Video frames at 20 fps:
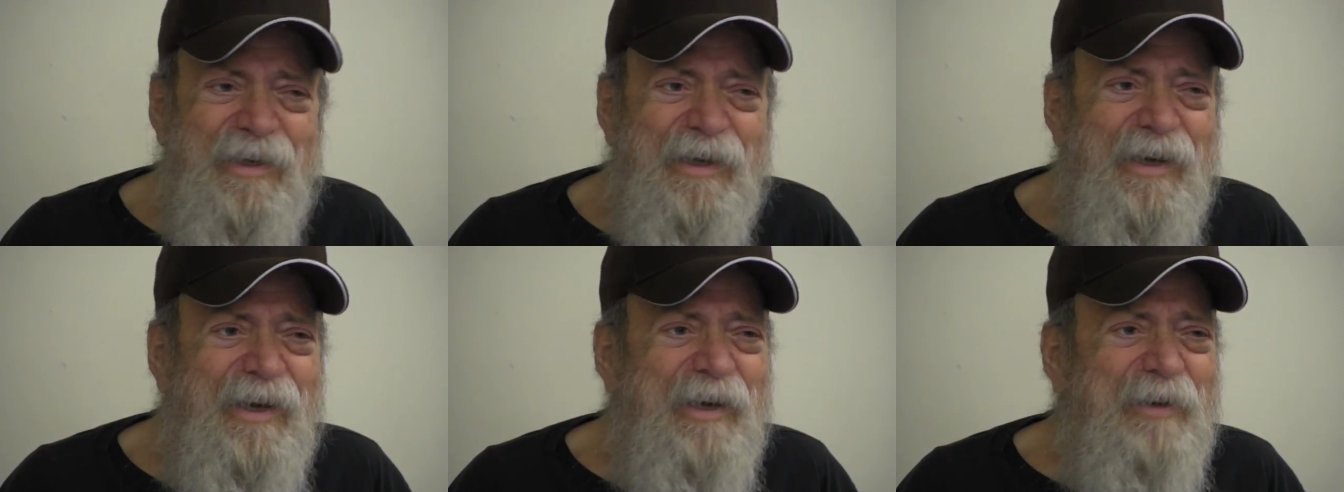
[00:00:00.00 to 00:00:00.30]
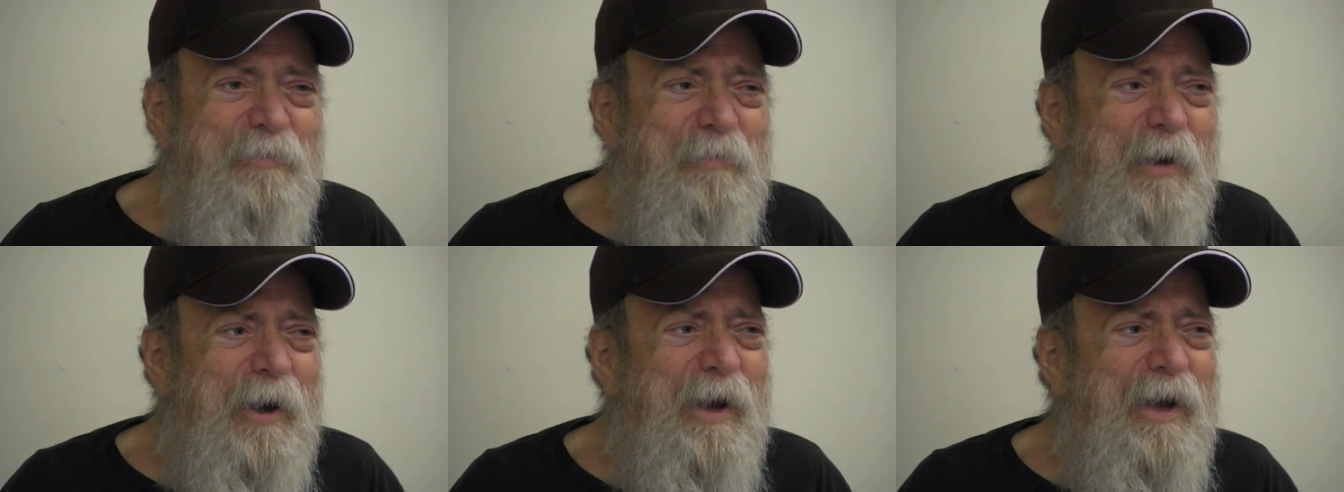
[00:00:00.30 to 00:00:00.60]

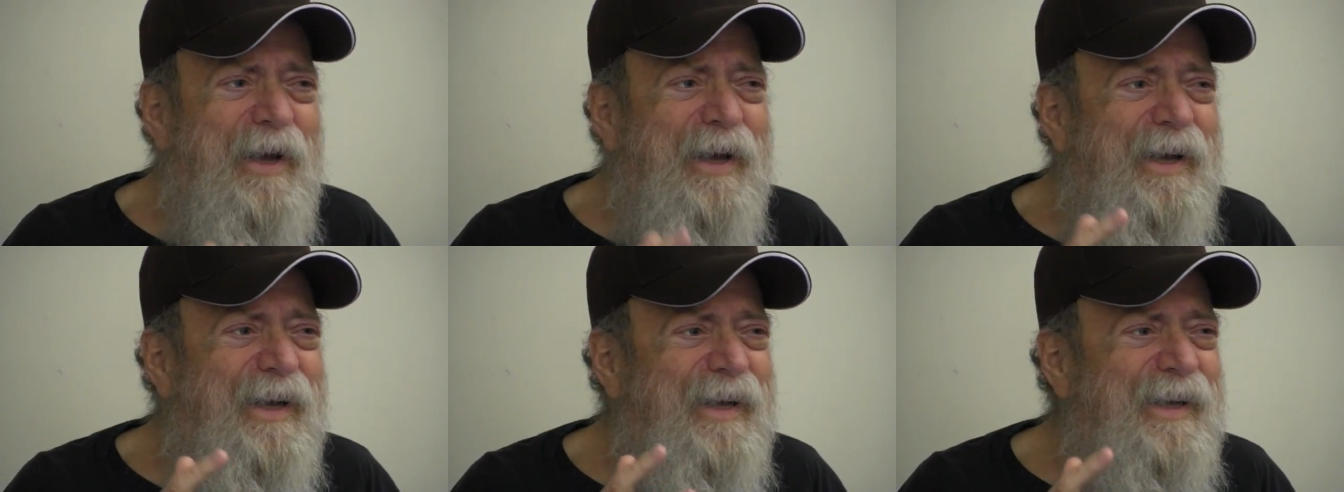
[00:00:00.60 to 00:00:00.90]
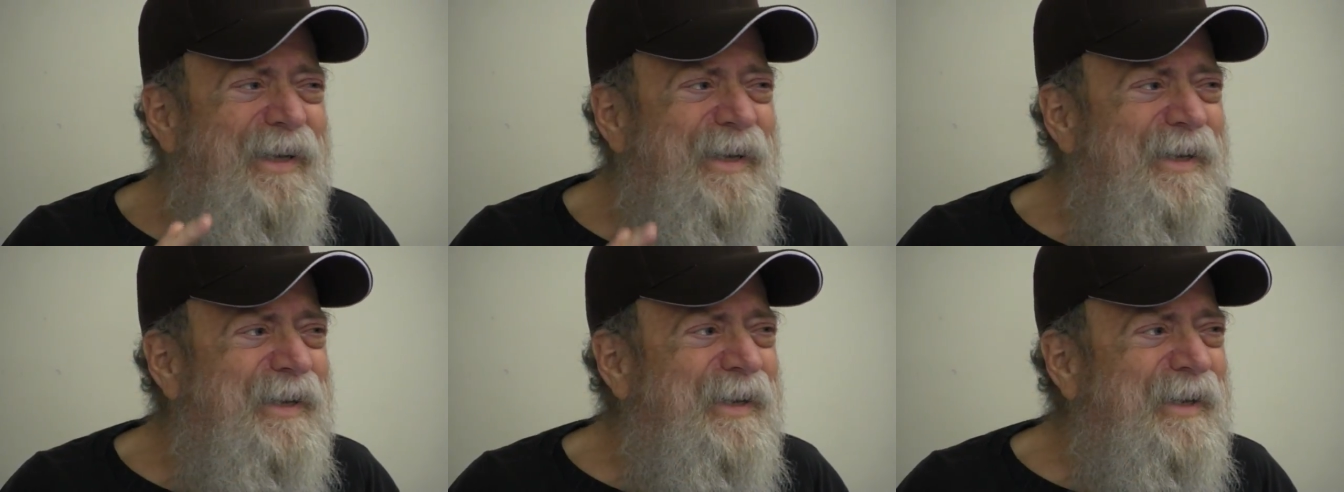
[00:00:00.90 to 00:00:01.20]
And my,
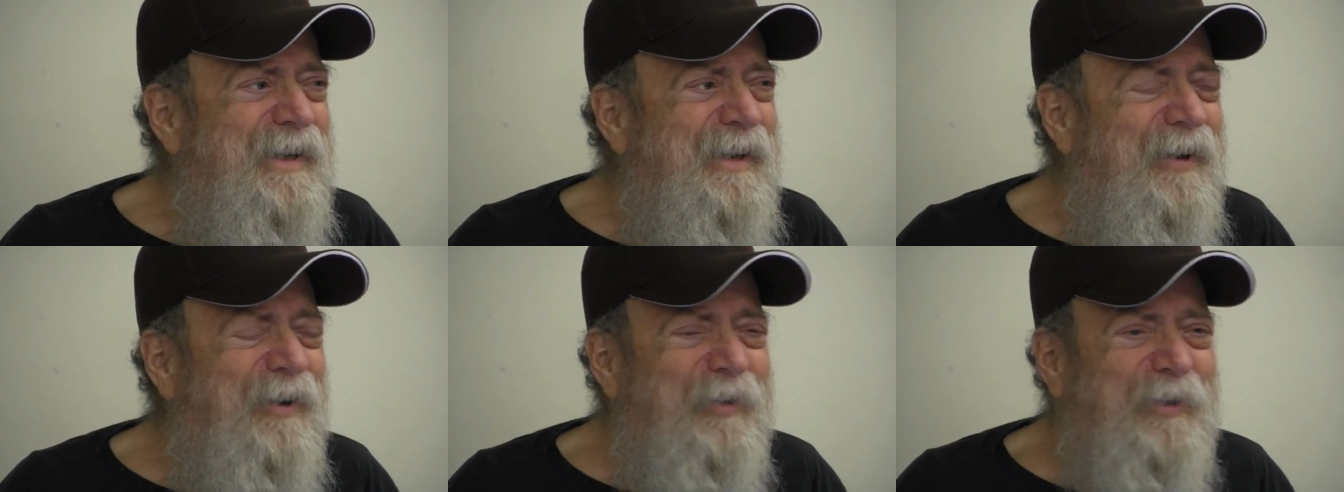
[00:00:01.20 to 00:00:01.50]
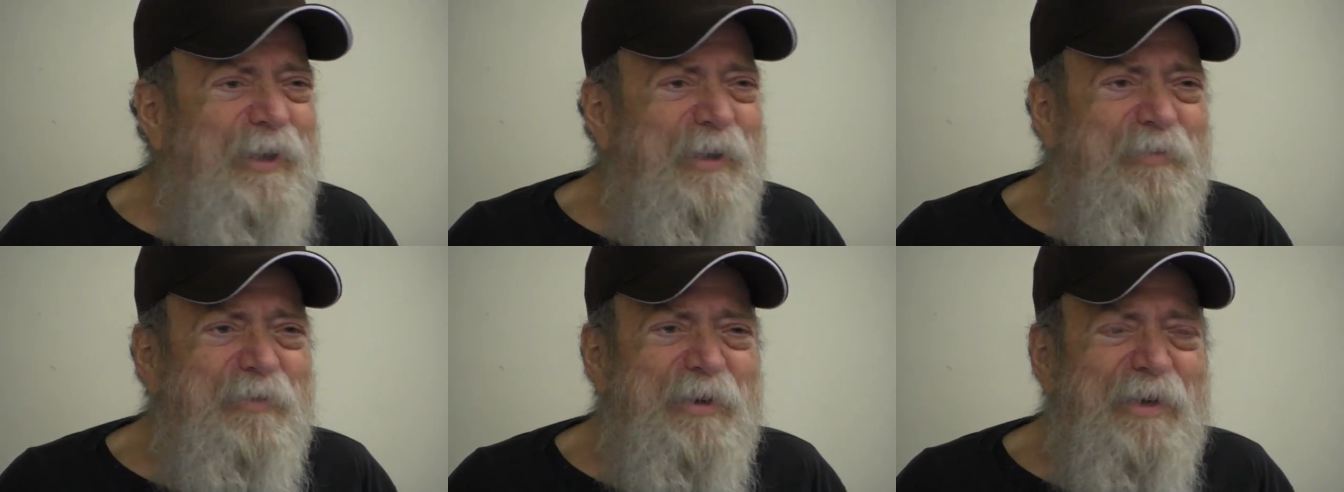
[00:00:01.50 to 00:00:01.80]

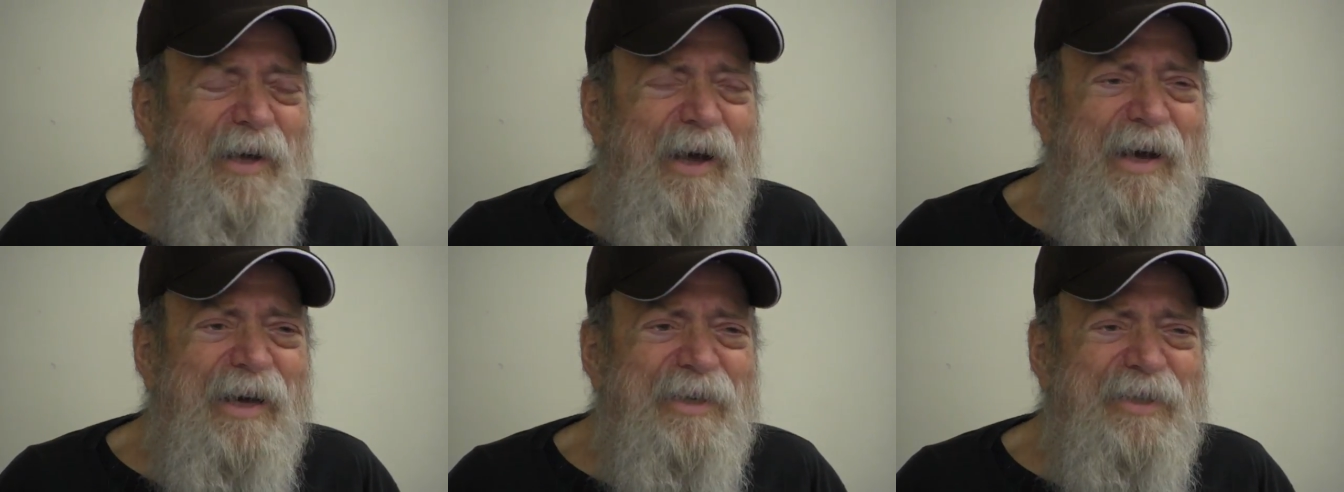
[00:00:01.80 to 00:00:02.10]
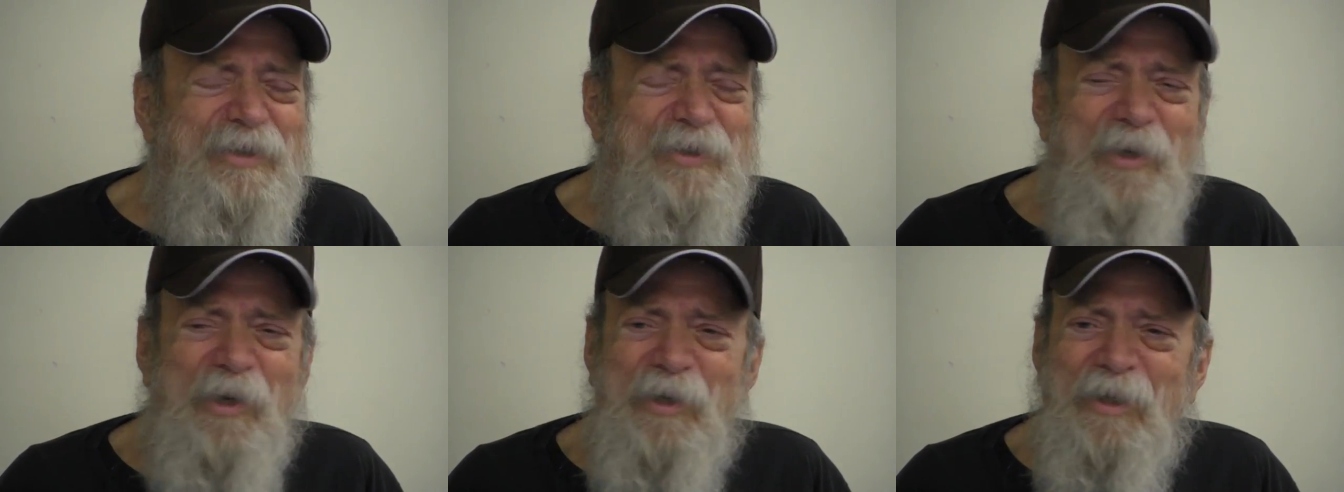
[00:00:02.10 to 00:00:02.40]
Olivia and I
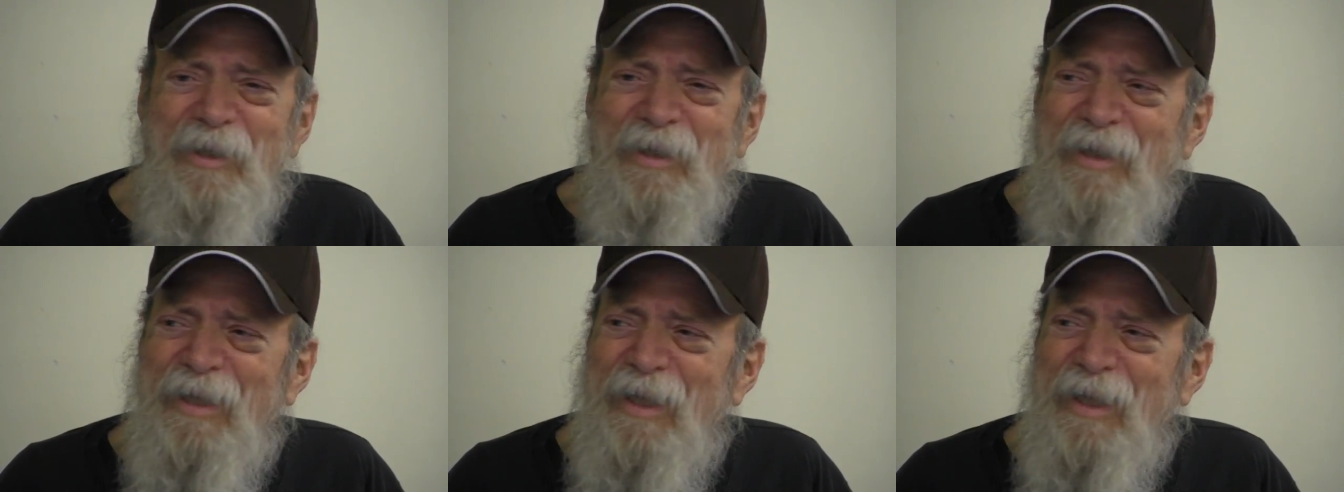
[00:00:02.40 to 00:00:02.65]
started